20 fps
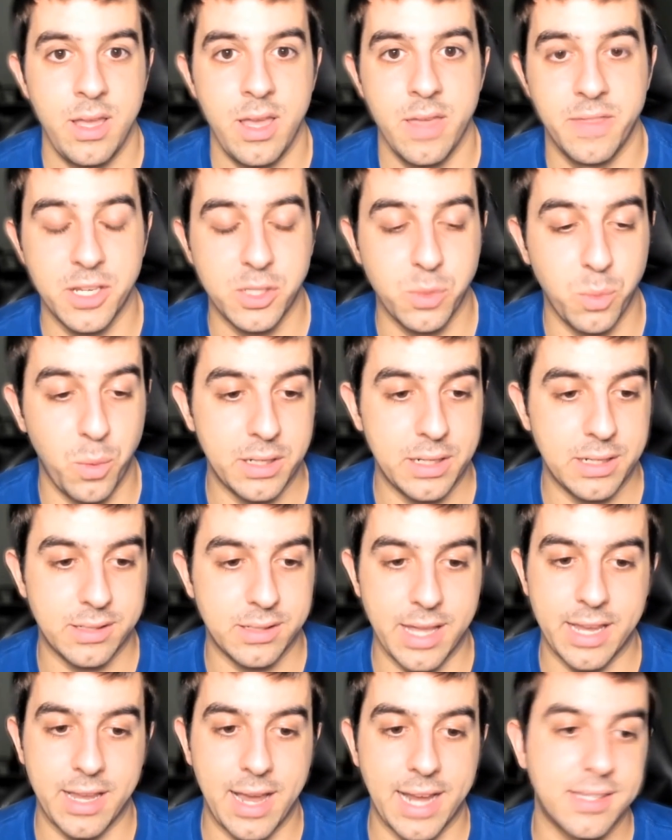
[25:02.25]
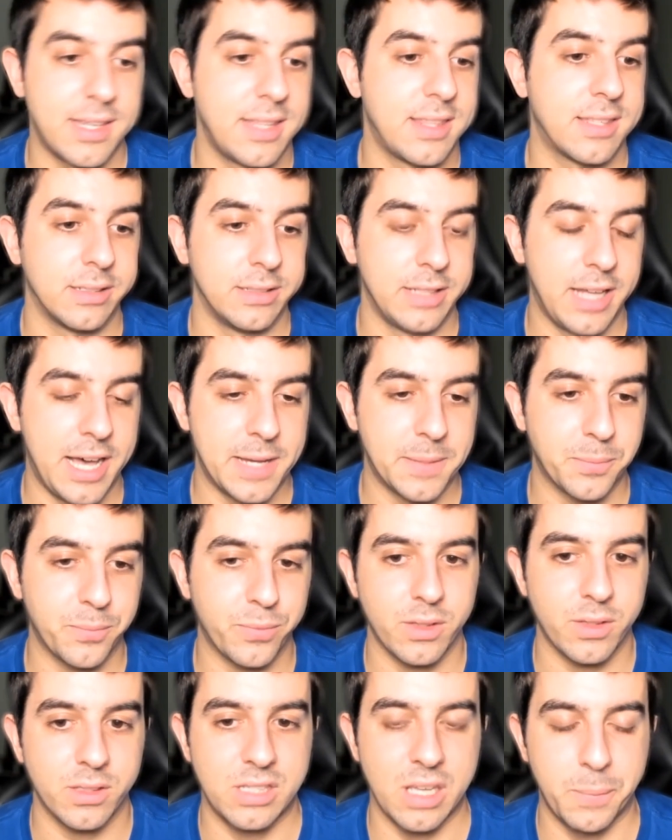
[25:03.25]
This one is like, I see this a lot.
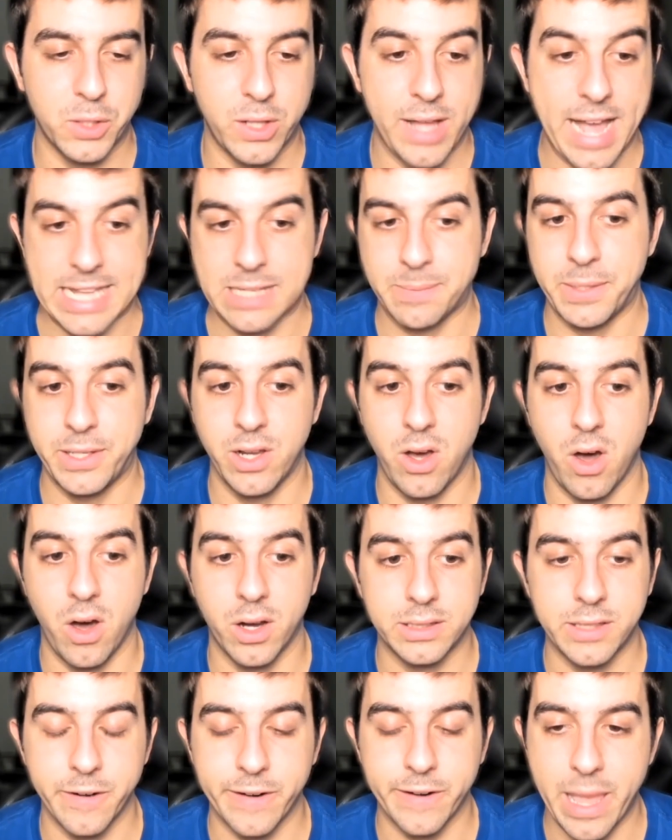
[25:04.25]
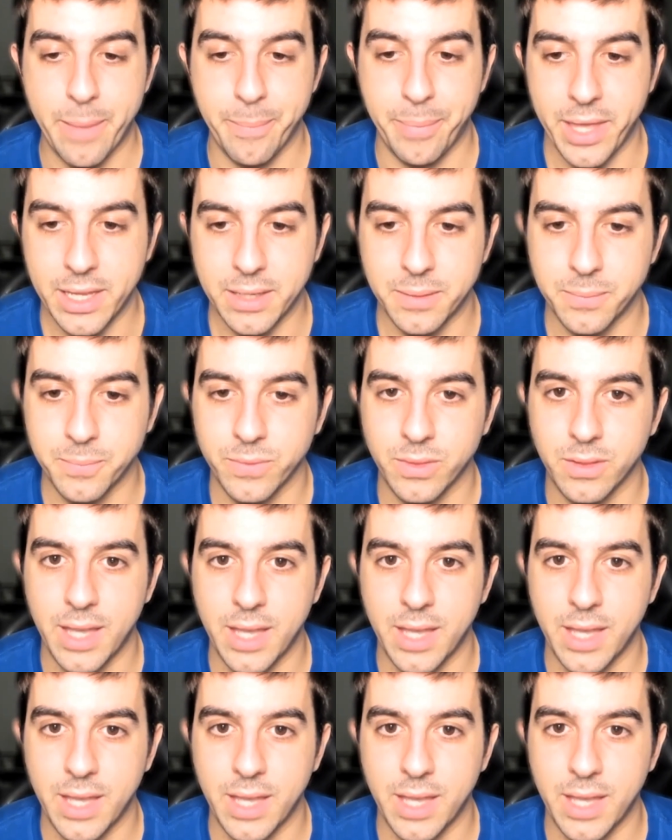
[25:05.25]
Someone will ask me to audit their campaign,